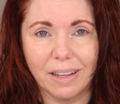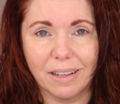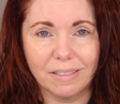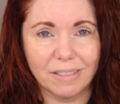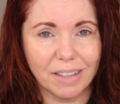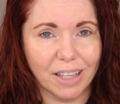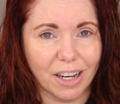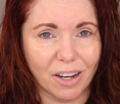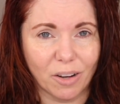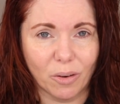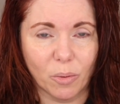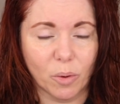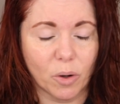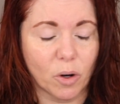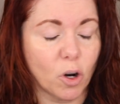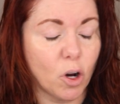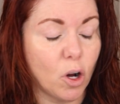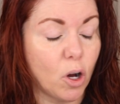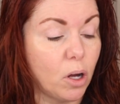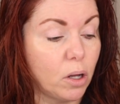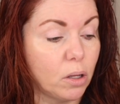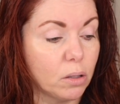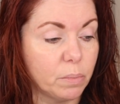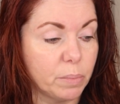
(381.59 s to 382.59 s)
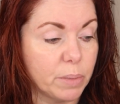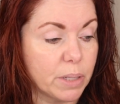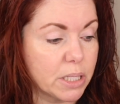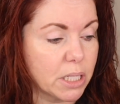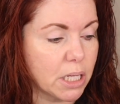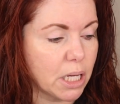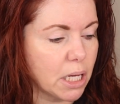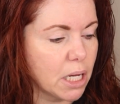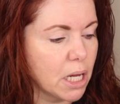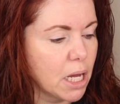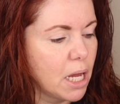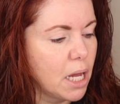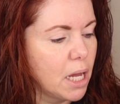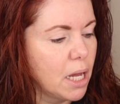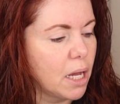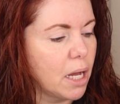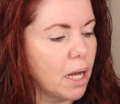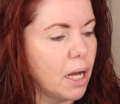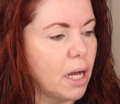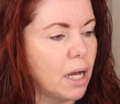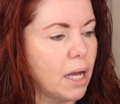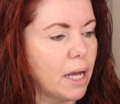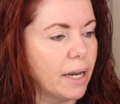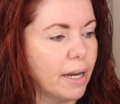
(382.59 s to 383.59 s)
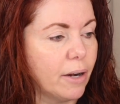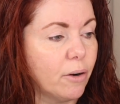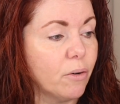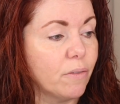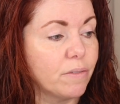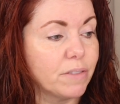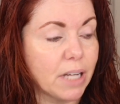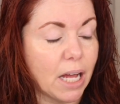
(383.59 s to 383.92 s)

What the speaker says: yeah, we're all busy and I don't have